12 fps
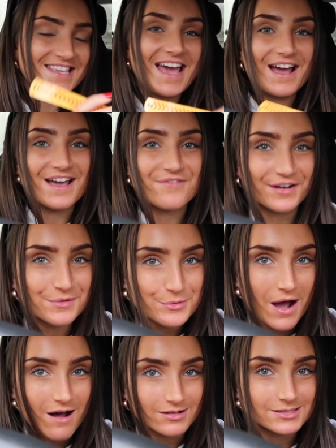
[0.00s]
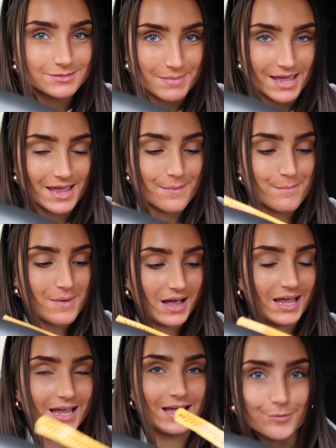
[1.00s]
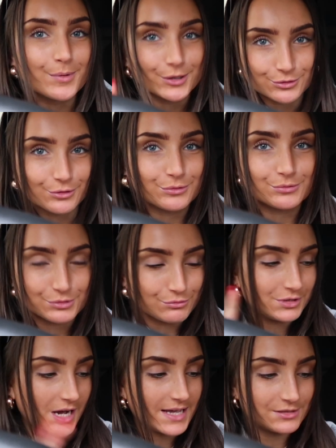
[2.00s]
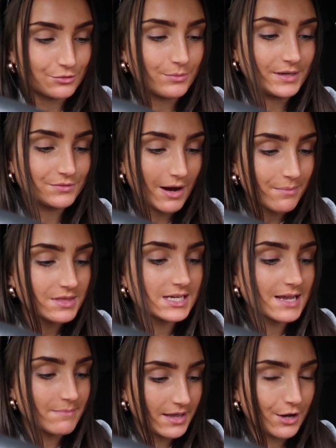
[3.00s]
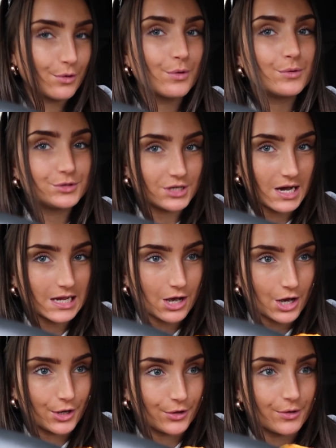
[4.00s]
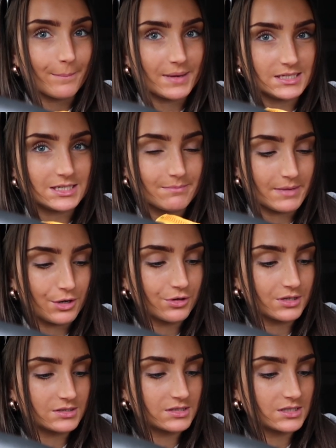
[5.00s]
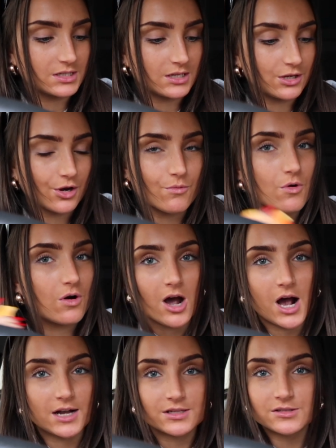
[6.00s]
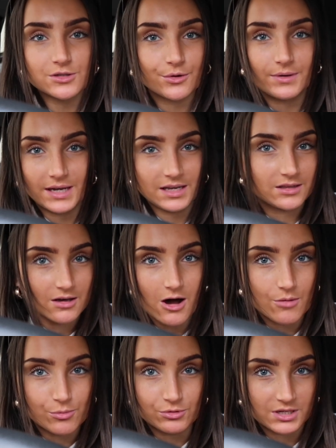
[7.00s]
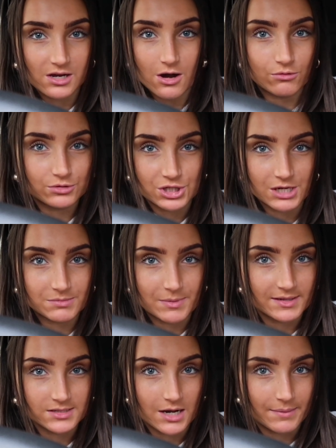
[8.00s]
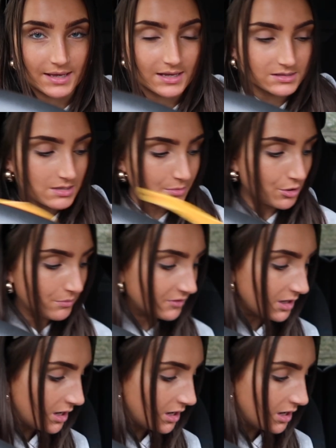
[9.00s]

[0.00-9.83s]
yeah, if anyone asks me, my McDonald's order is always wrap of the day meal, Diet Coke, medium meal, because you know what? I just don't need the cardboardy cold chips by the time I get to the bottom of the